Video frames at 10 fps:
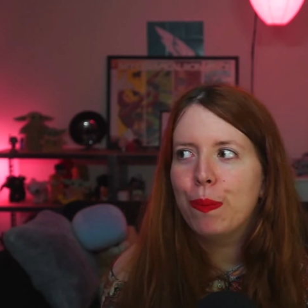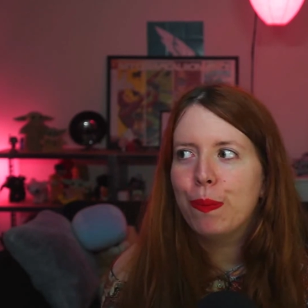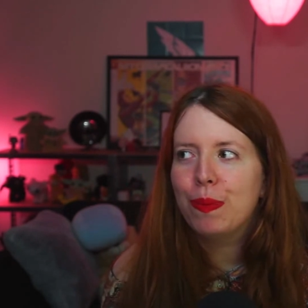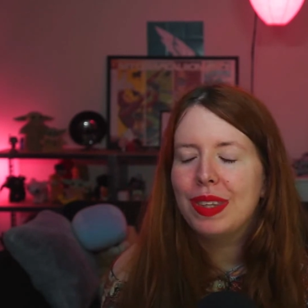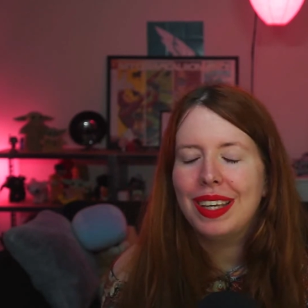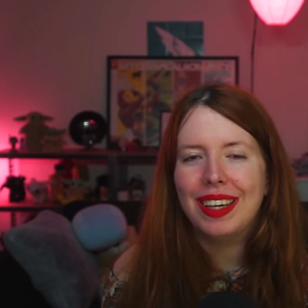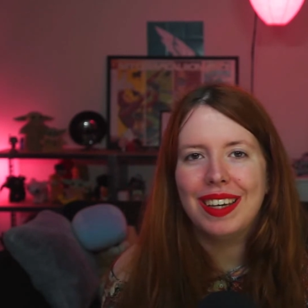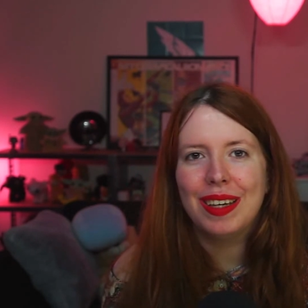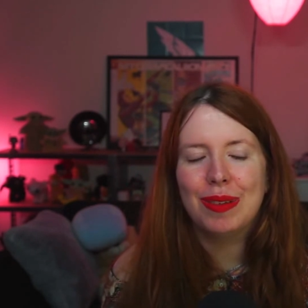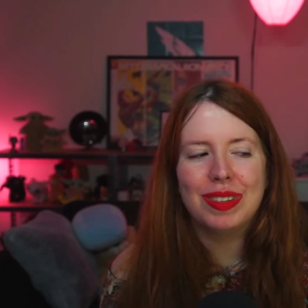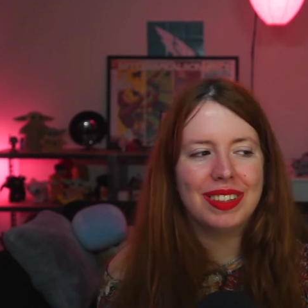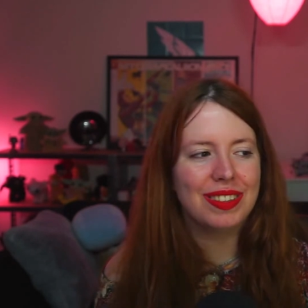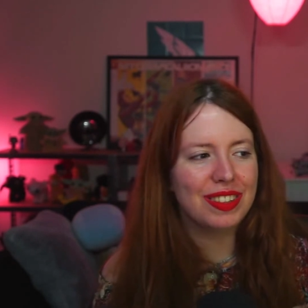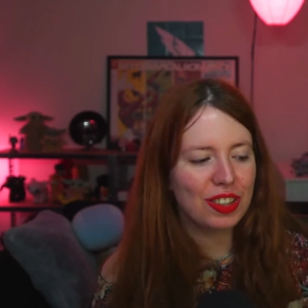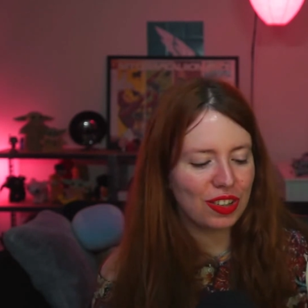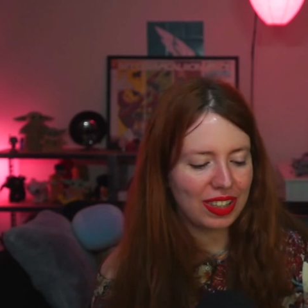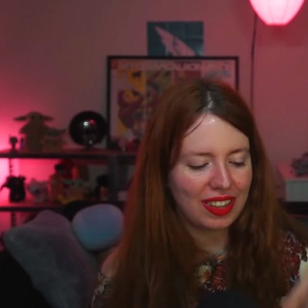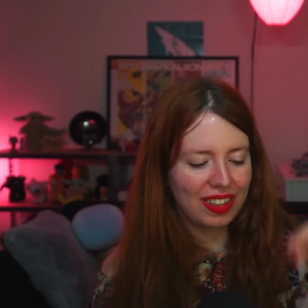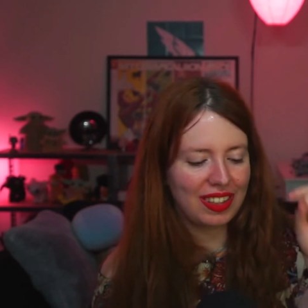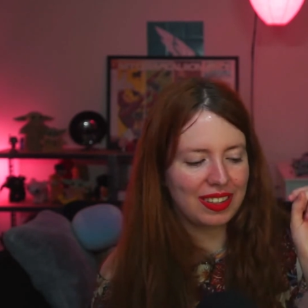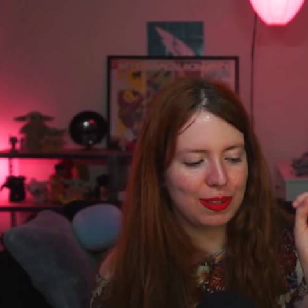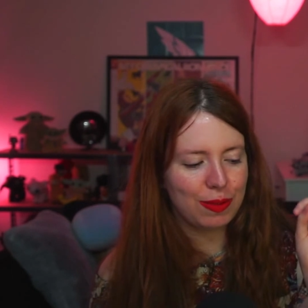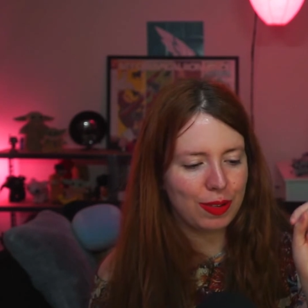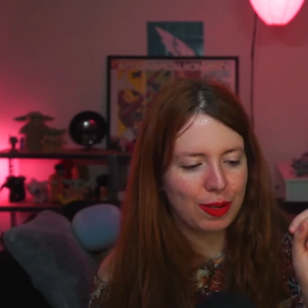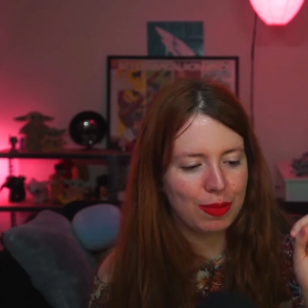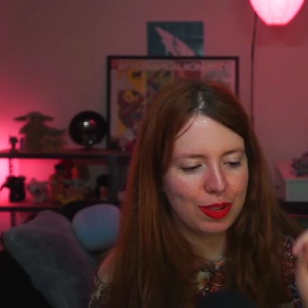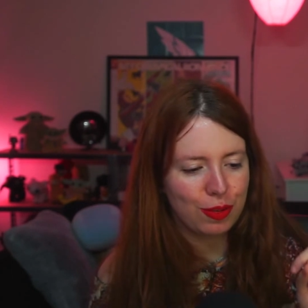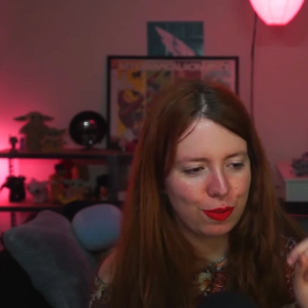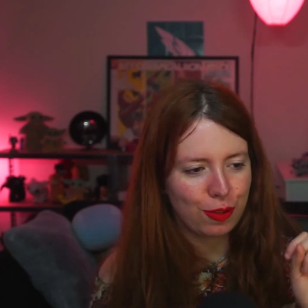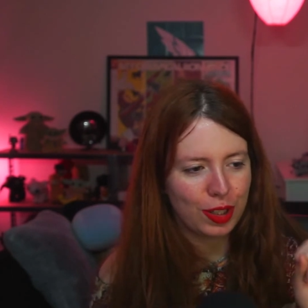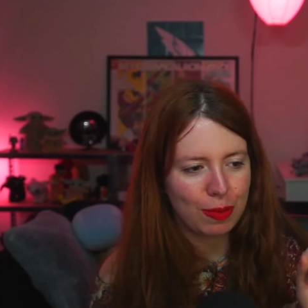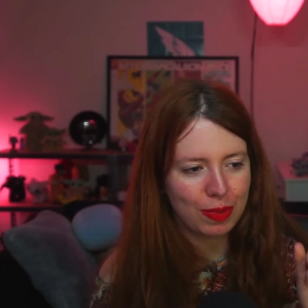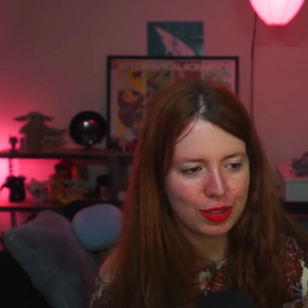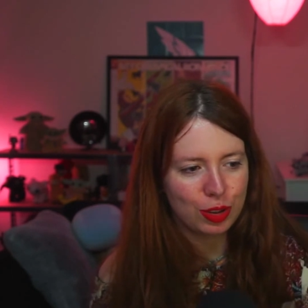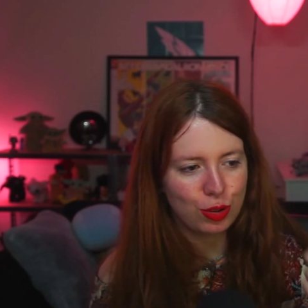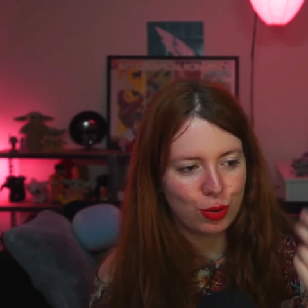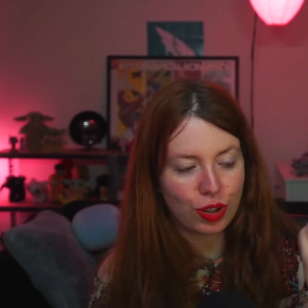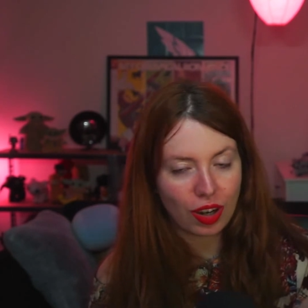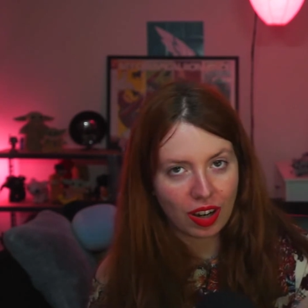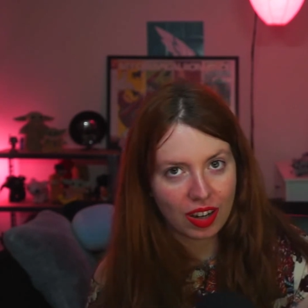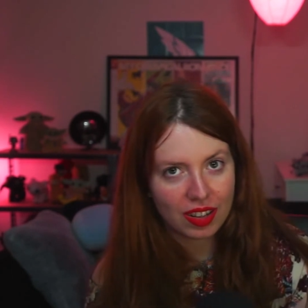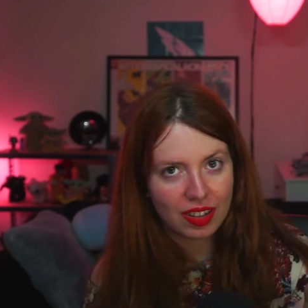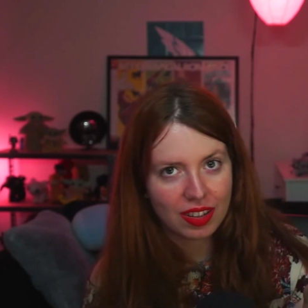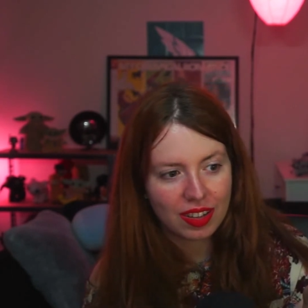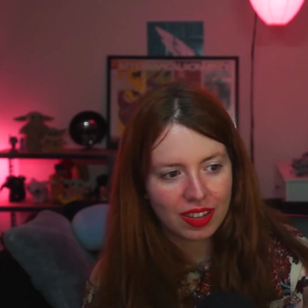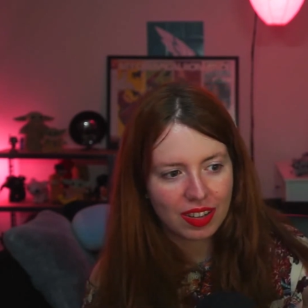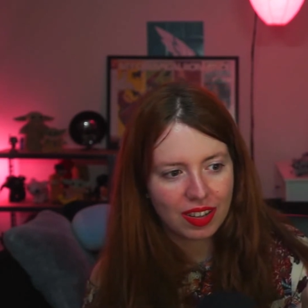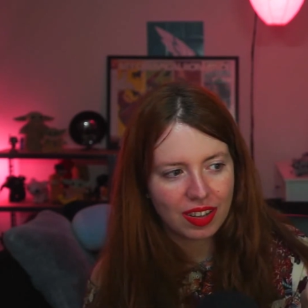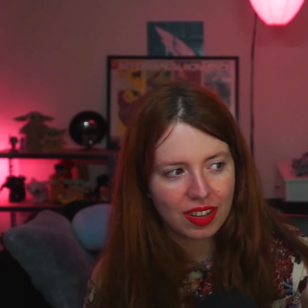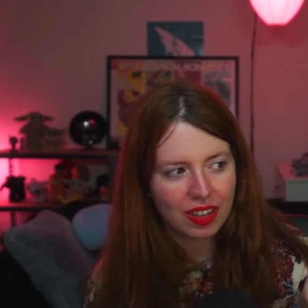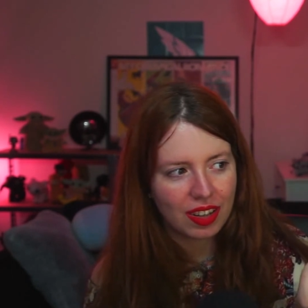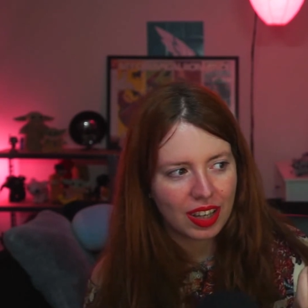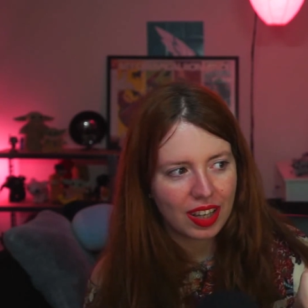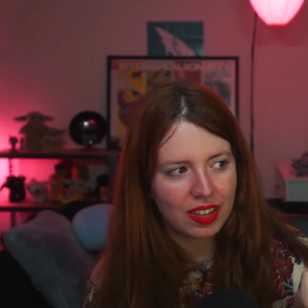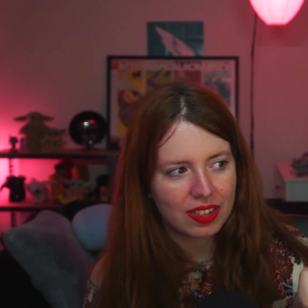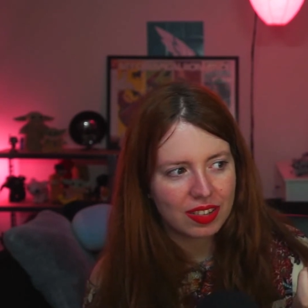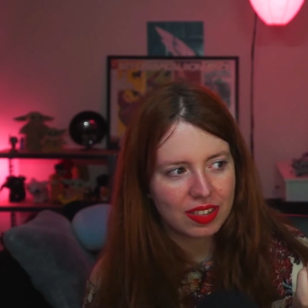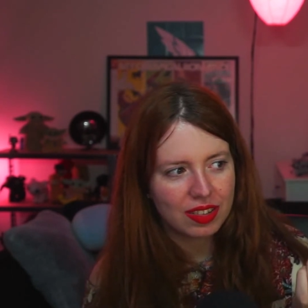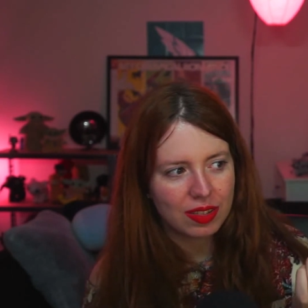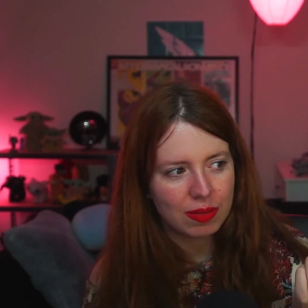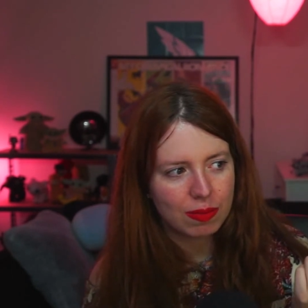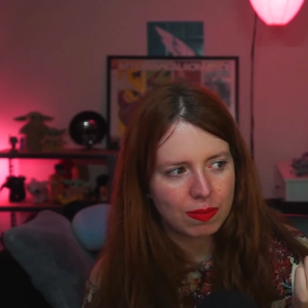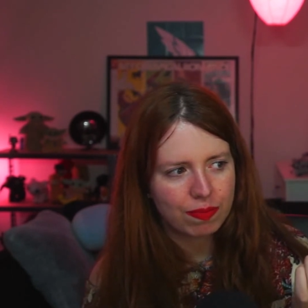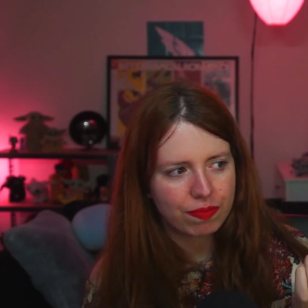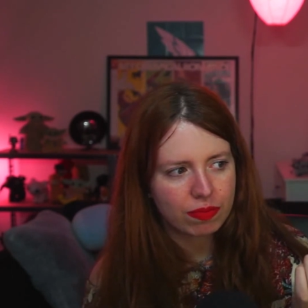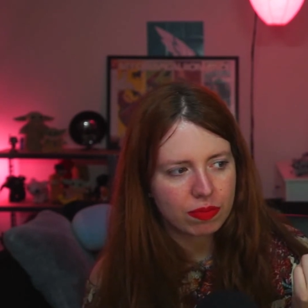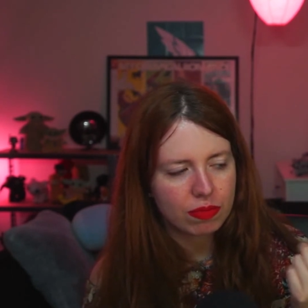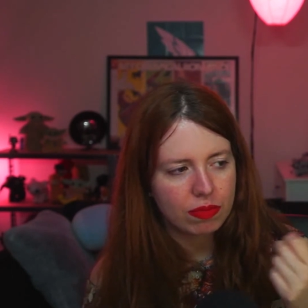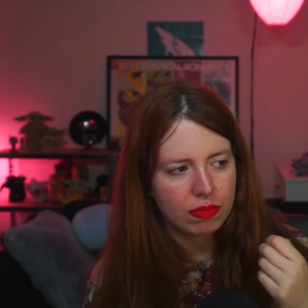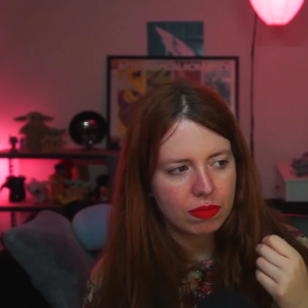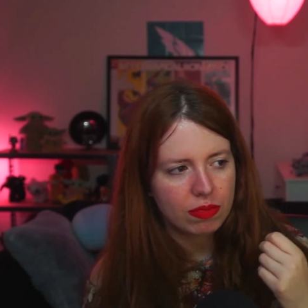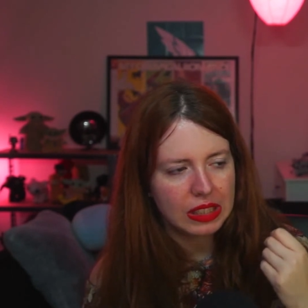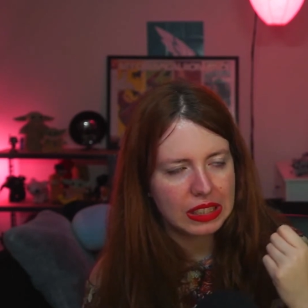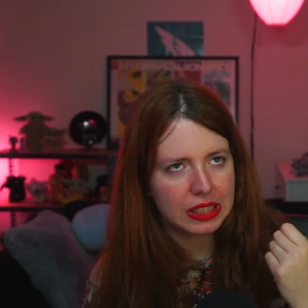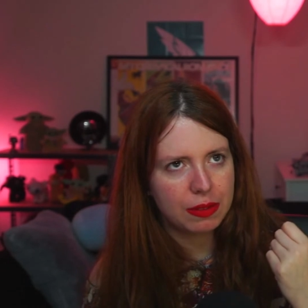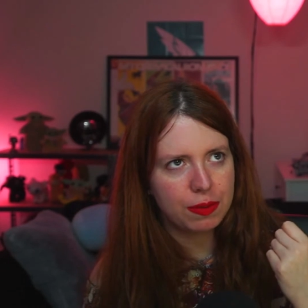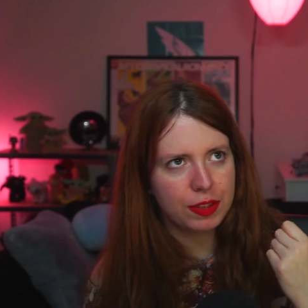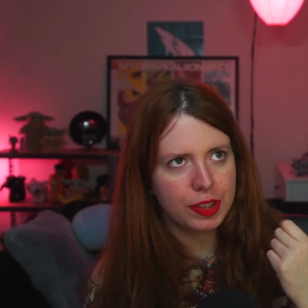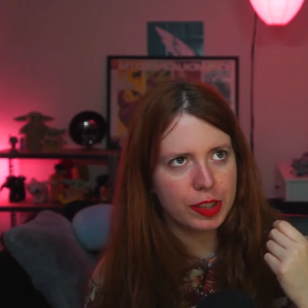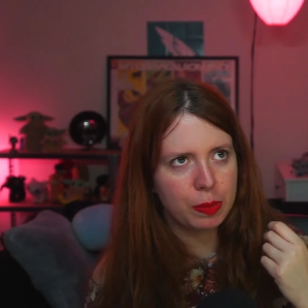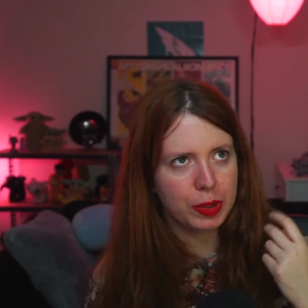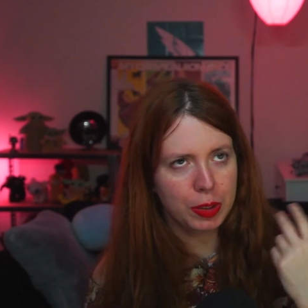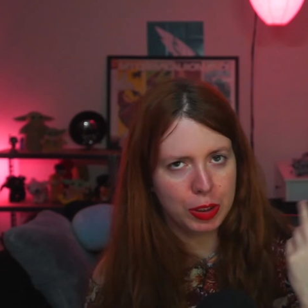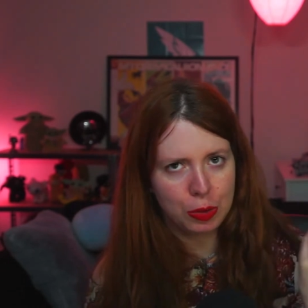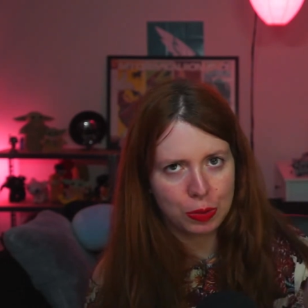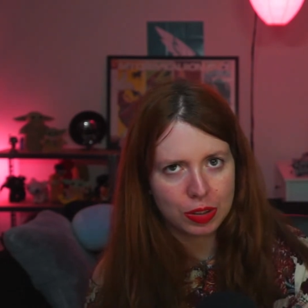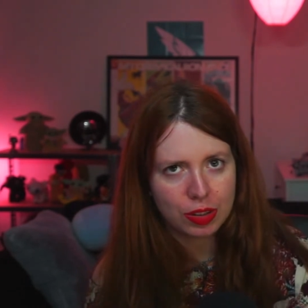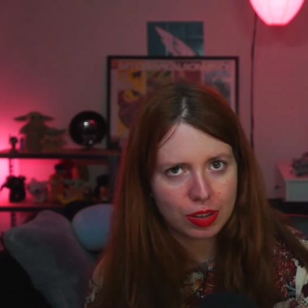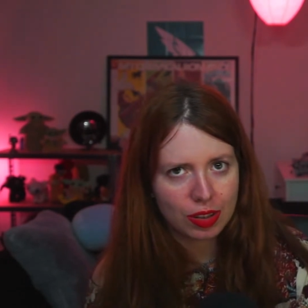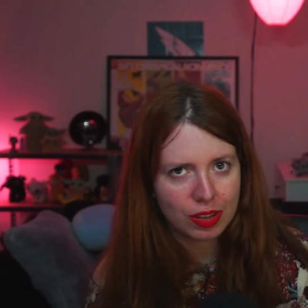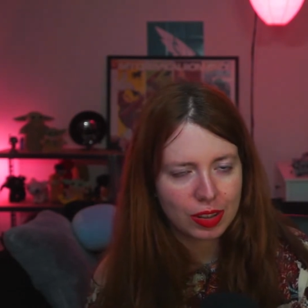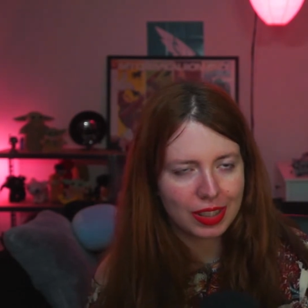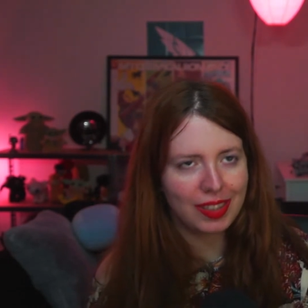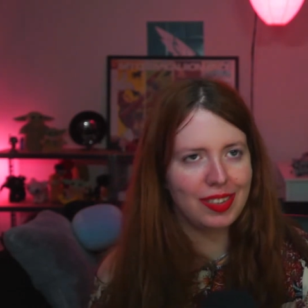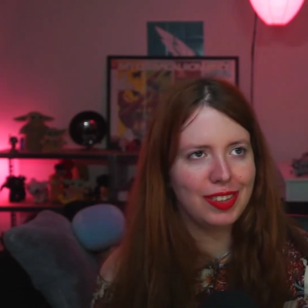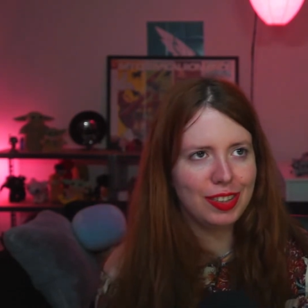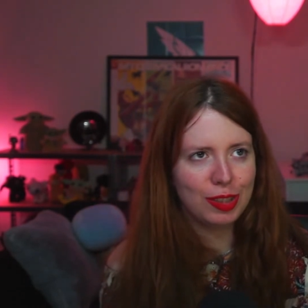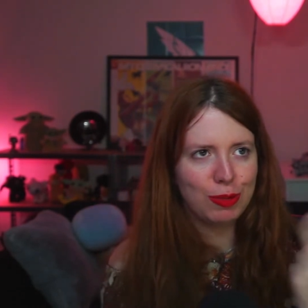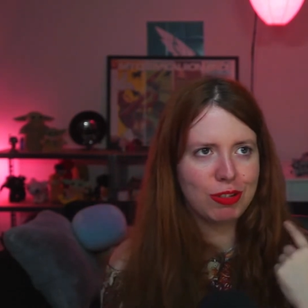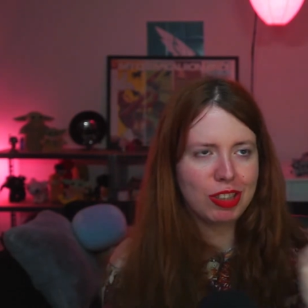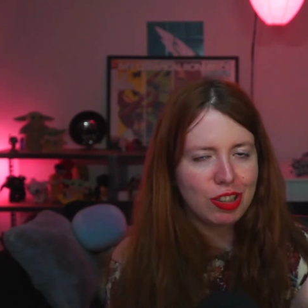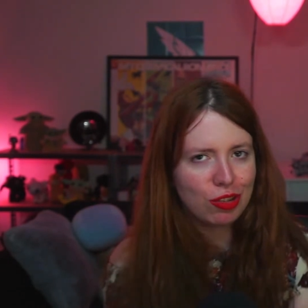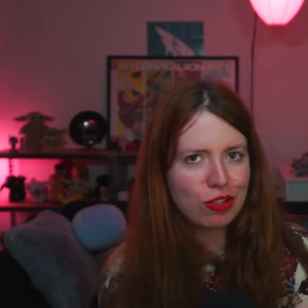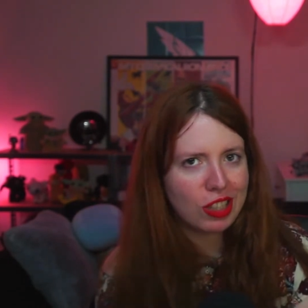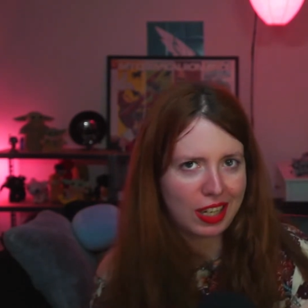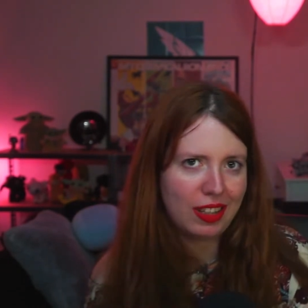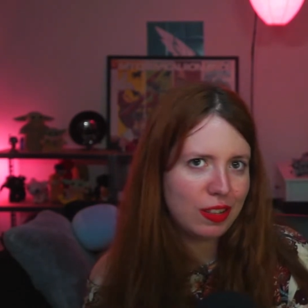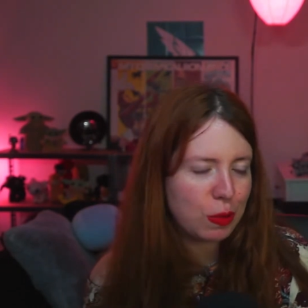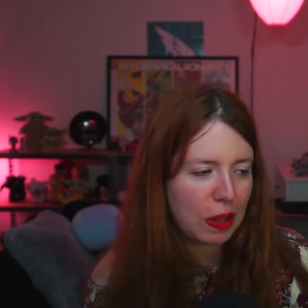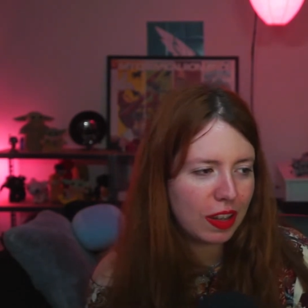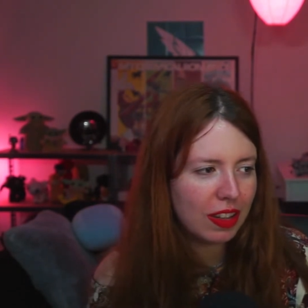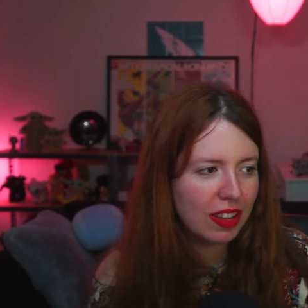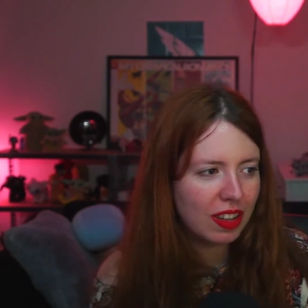damn, this song I think is a very metaphoric message to God, and it's a very spiritual song, and I think she's very into that as well.